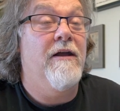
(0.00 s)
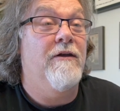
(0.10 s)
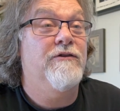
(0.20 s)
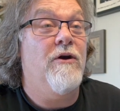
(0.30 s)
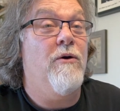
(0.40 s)

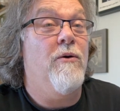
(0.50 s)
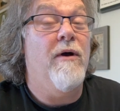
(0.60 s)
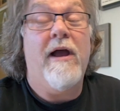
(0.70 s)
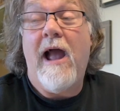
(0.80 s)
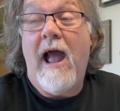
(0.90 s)

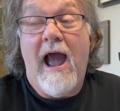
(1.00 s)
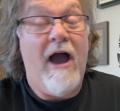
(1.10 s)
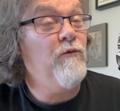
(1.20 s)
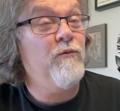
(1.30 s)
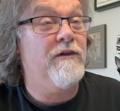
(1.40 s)
So
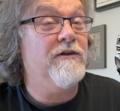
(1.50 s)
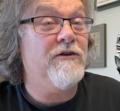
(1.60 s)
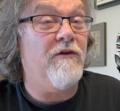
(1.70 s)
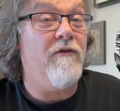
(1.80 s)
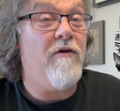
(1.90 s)
out with the
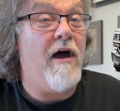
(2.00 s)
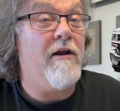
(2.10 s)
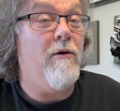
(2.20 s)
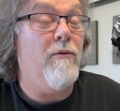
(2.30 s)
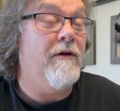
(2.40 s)

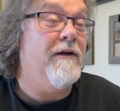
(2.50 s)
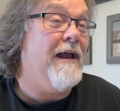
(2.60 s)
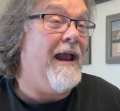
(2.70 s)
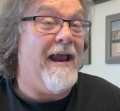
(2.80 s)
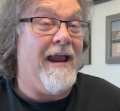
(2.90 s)
Silverado
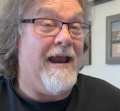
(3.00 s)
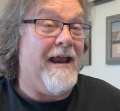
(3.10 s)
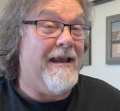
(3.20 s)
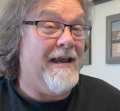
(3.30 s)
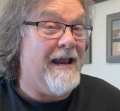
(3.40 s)

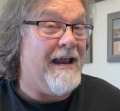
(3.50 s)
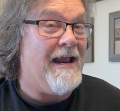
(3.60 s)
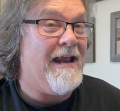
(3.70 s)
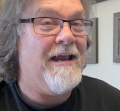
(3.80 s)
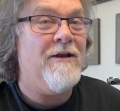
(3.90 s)
and
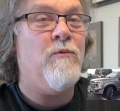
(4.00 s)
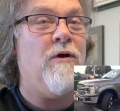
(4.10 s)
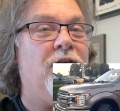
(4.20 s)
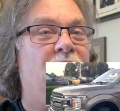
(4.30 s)
in with the